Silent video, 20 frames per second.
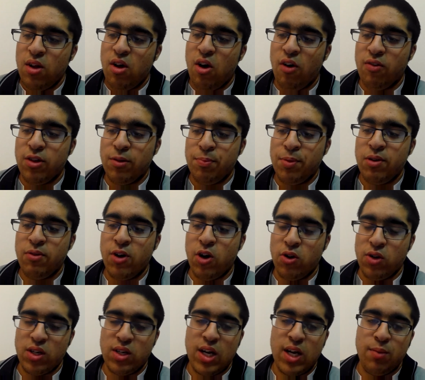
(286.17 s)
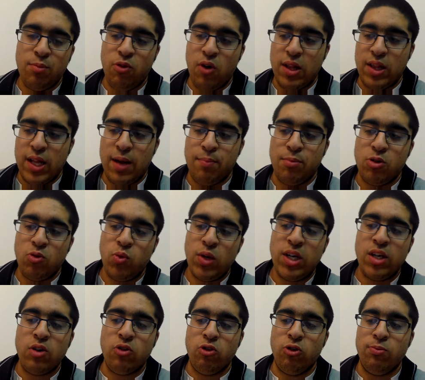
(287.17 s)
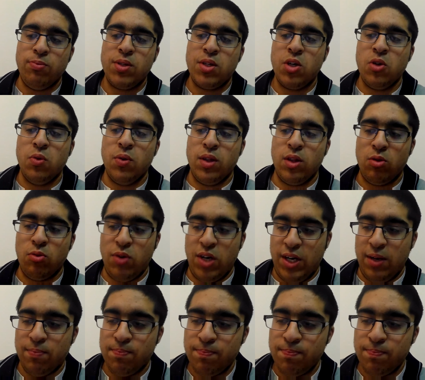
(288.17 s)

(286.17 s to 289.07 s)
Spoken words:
of the periodic table, and they're between groups 2 and 3.